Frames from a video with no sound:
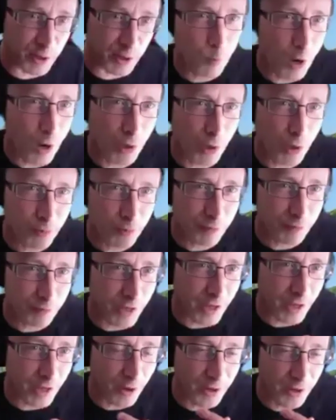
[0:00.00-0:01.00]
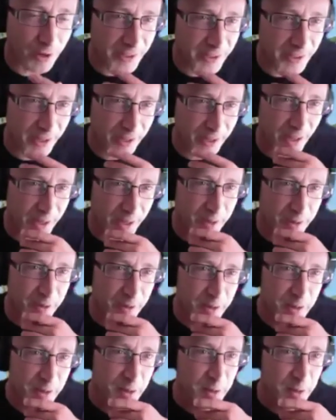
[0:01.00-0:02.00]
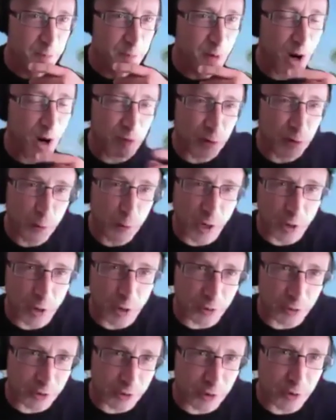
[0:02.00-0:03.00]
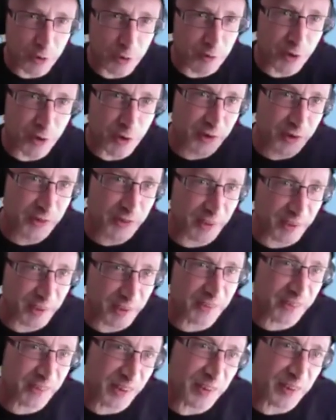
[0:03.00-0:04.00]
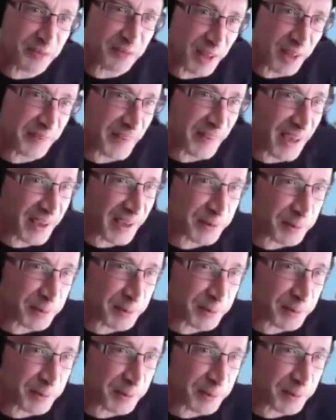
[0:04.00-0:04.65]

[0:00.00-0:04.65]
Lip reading: World of Adventure, you know, like Marvel World at Universal and stuff like that as